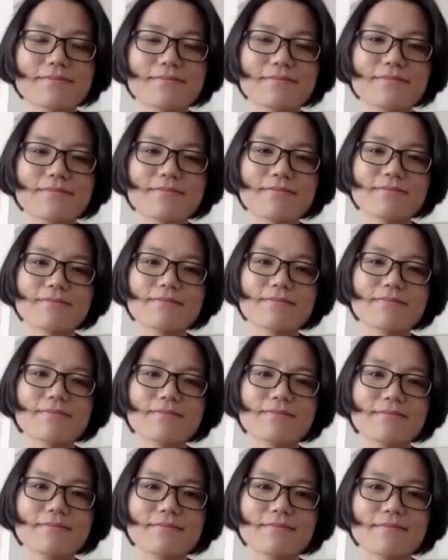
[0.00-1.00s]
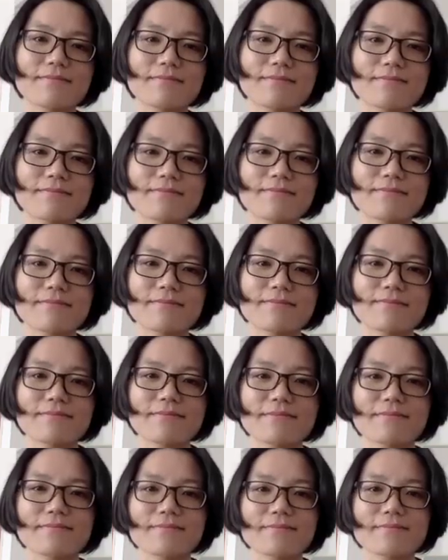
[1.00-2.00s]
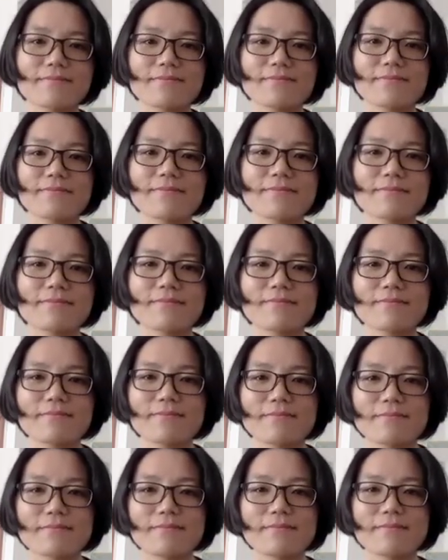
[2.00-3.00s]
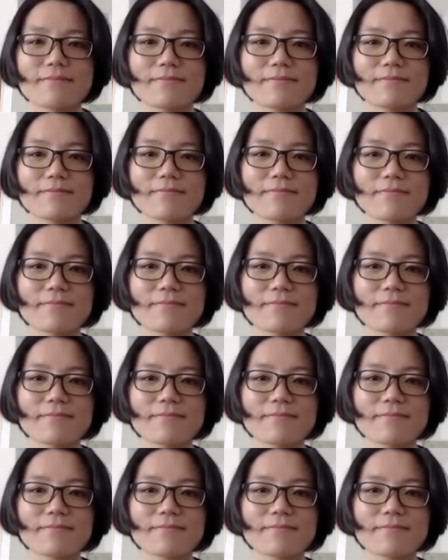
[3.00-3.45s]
[no speech]